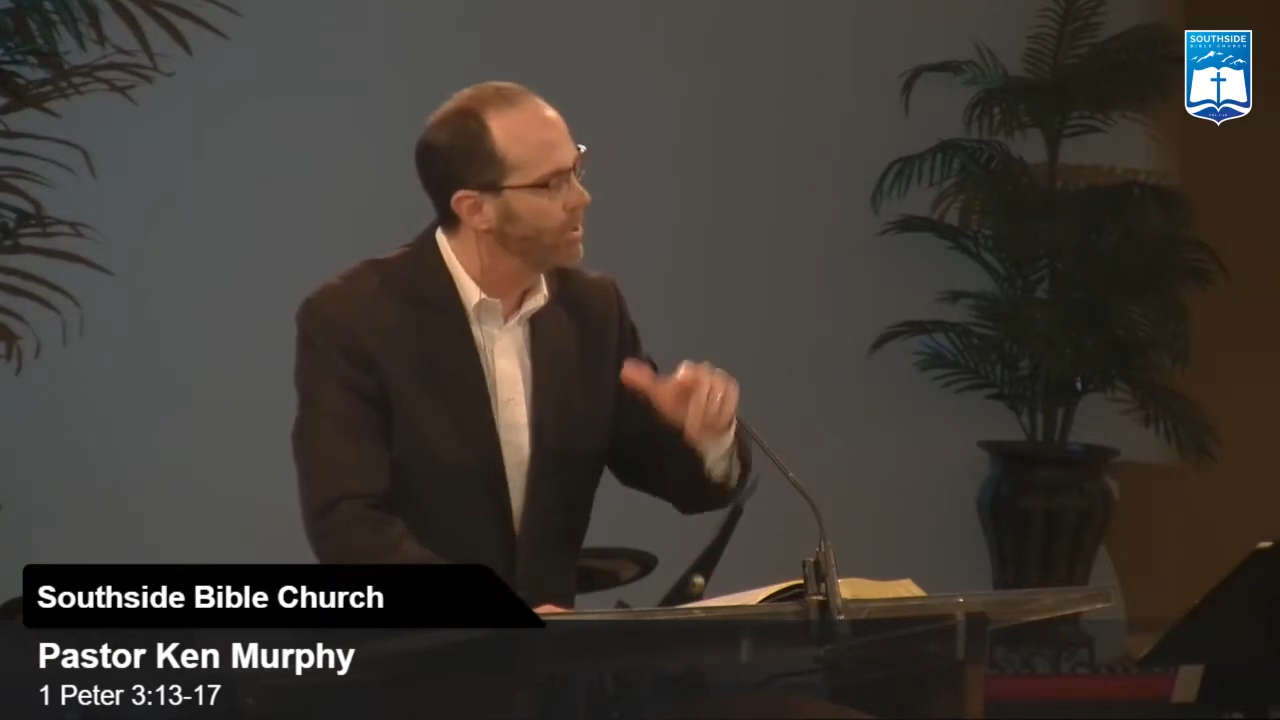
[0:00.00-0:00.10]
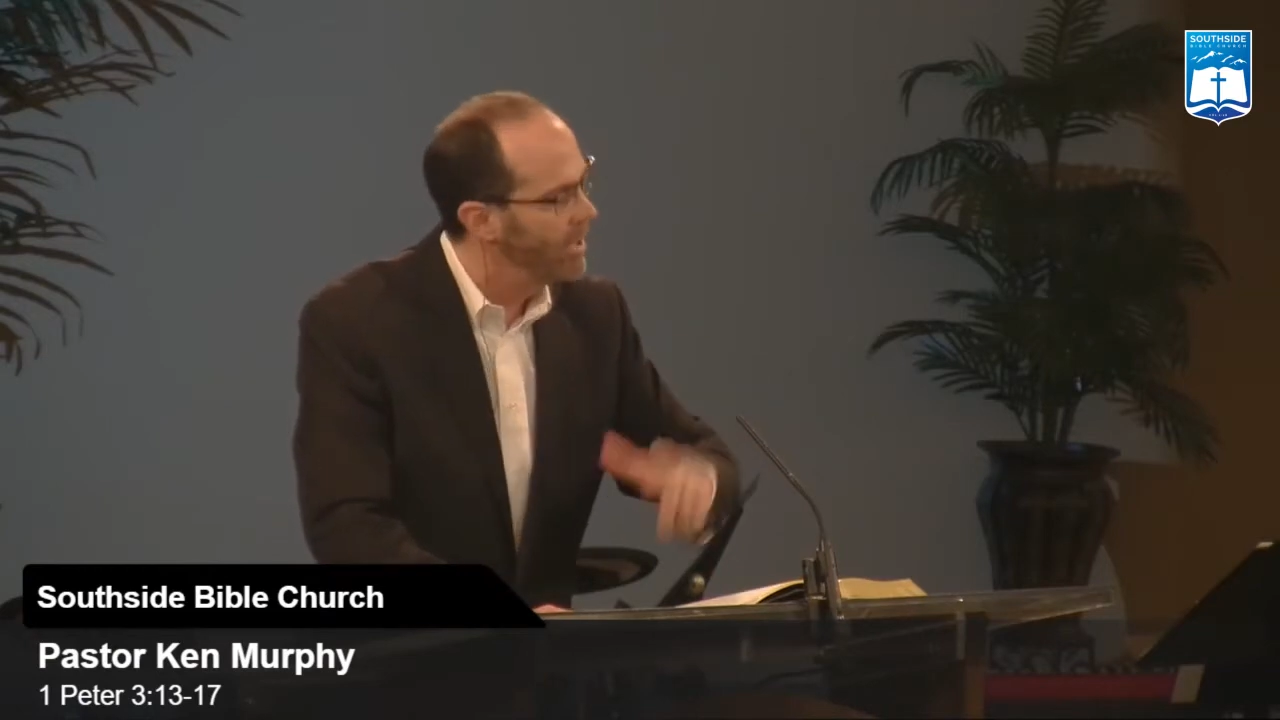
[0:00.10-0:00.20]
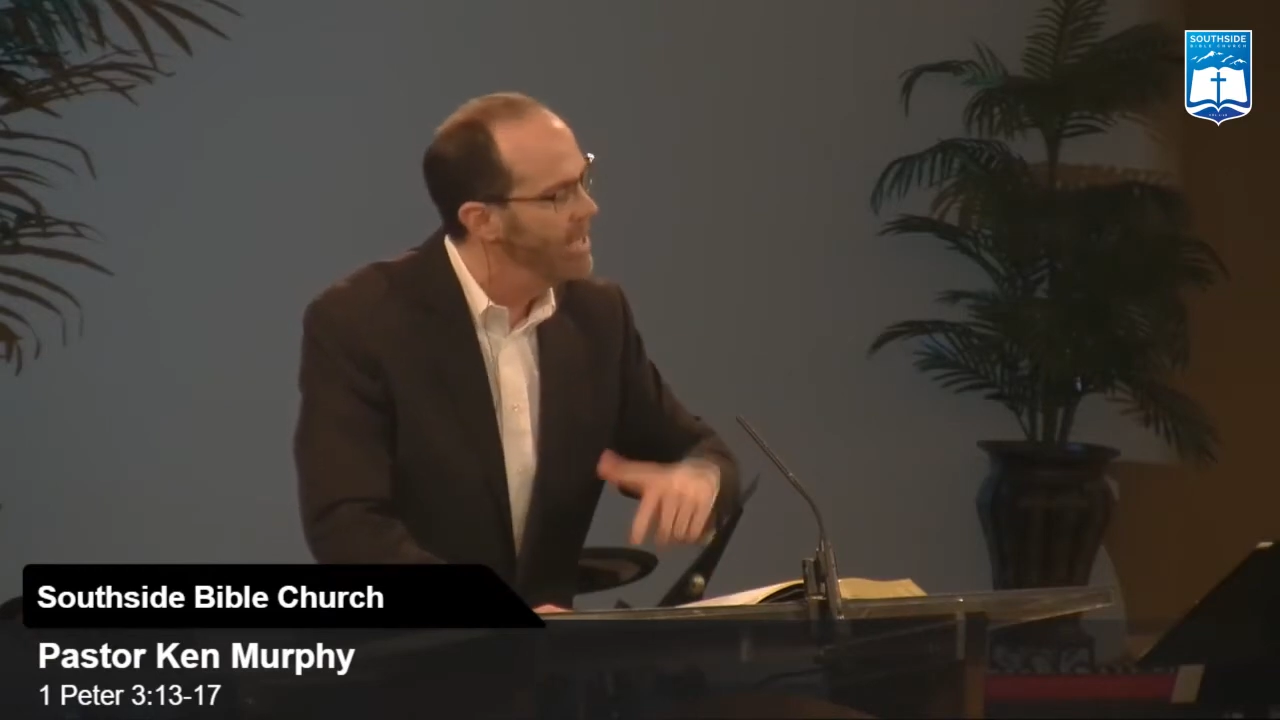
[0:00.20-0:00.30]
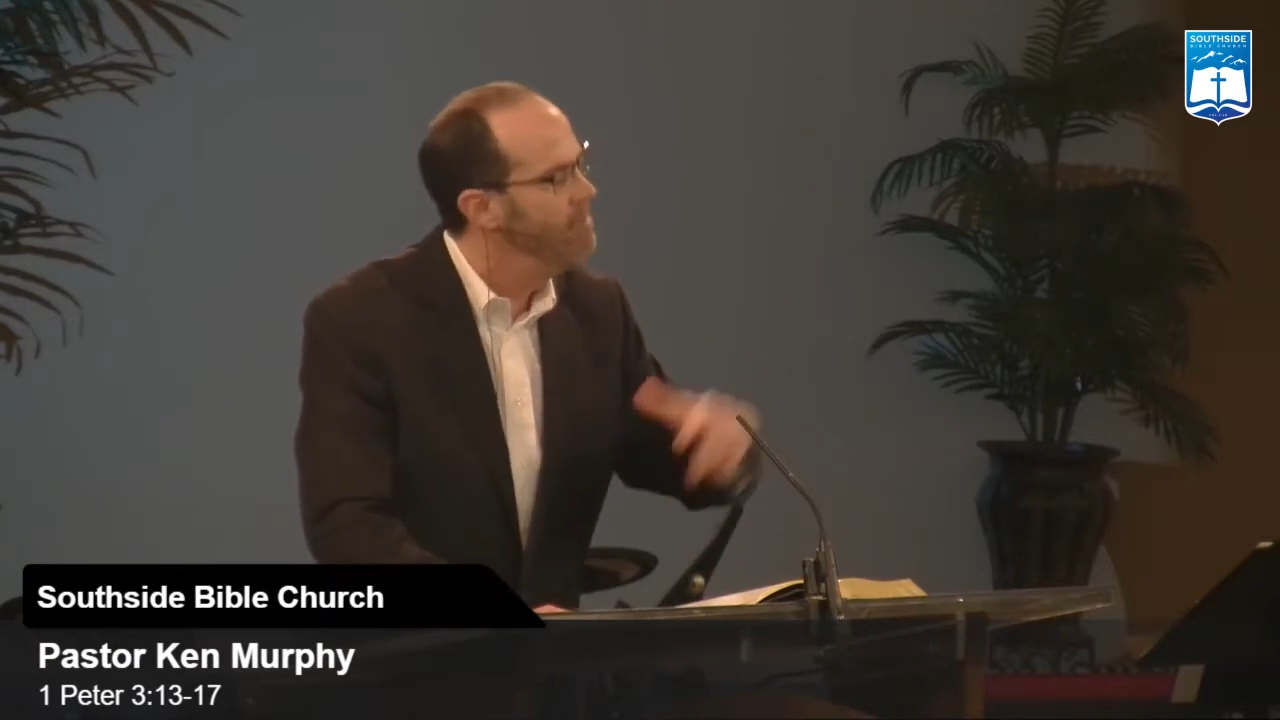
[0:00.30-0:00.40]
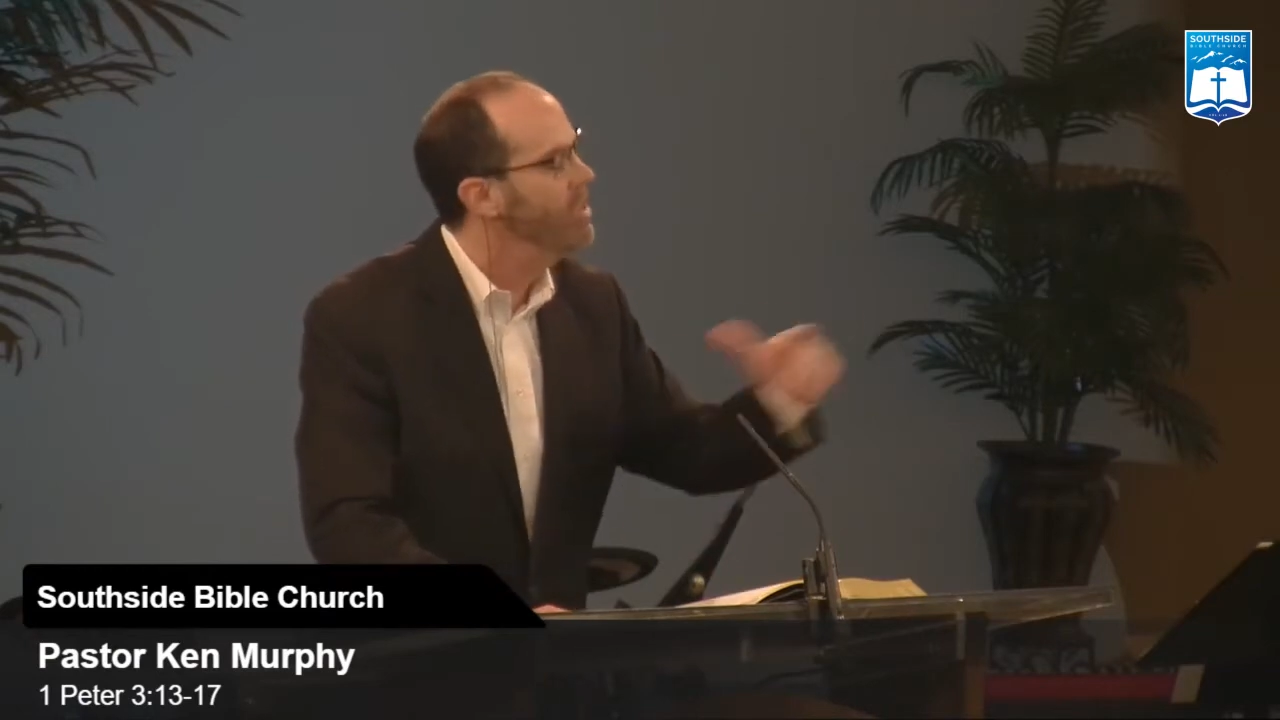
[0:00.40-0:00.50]

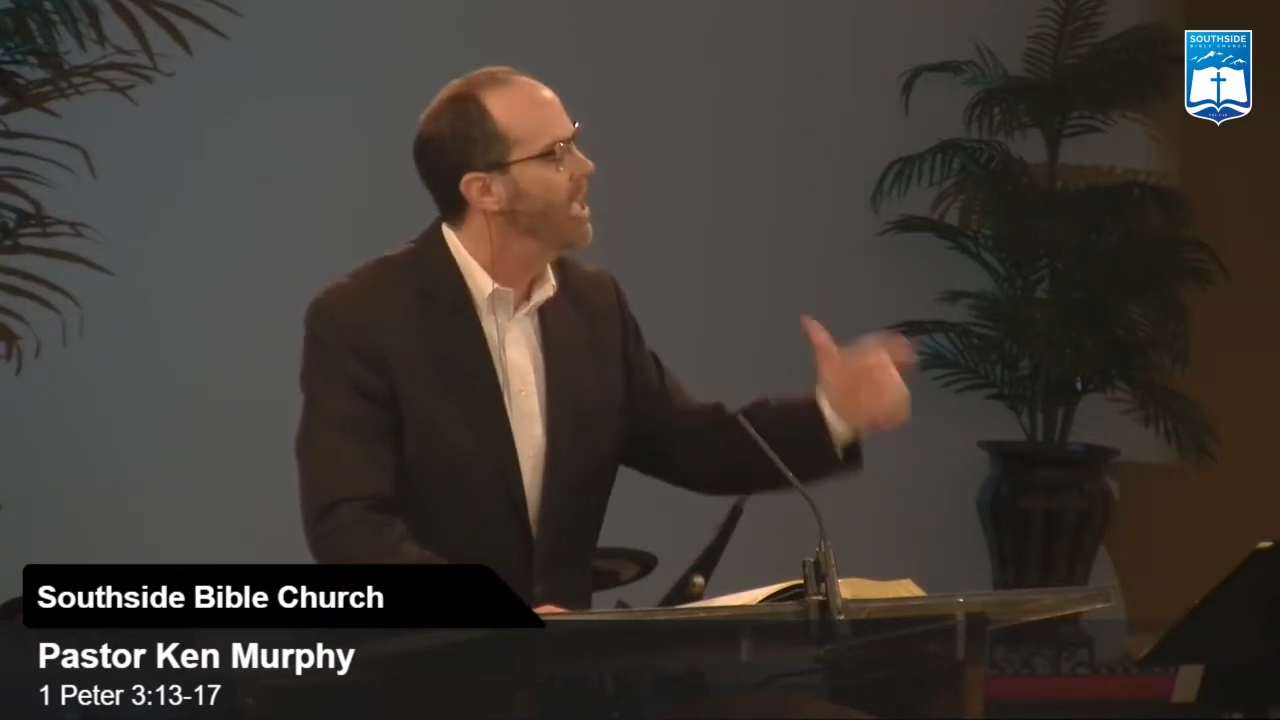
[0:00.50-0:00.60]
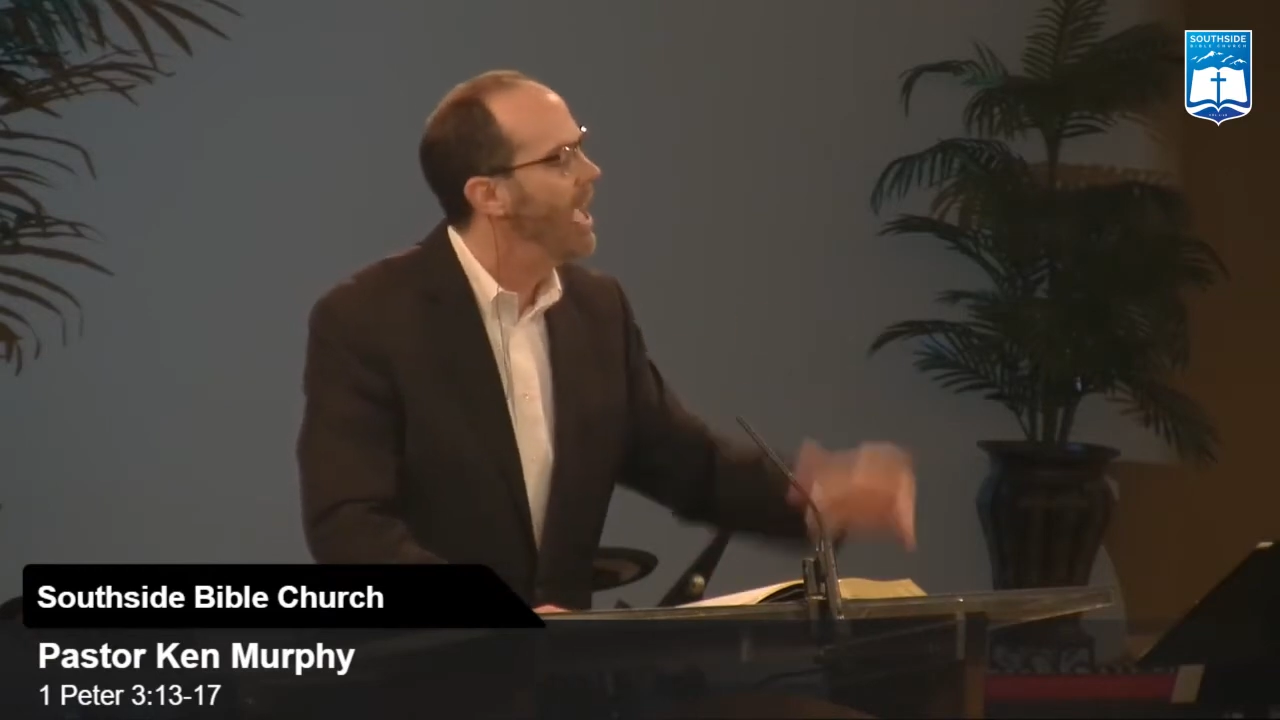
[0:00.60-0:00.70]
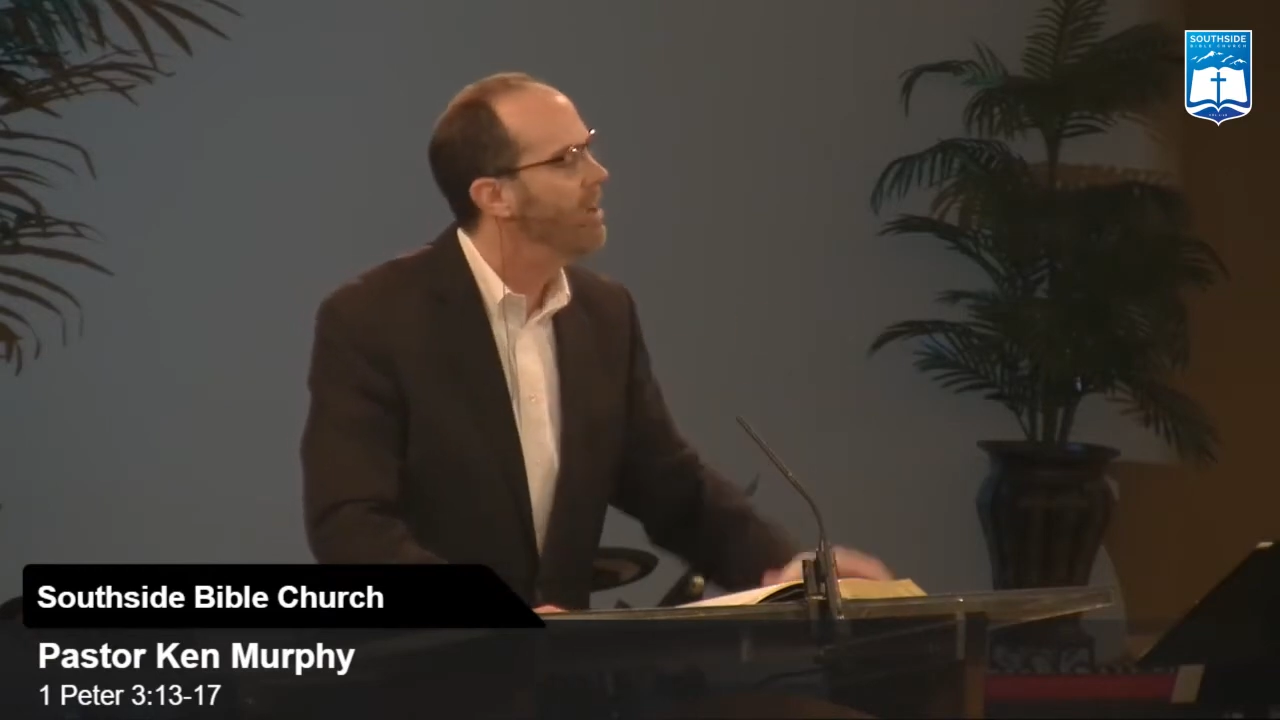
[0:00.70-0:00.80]
proclaim the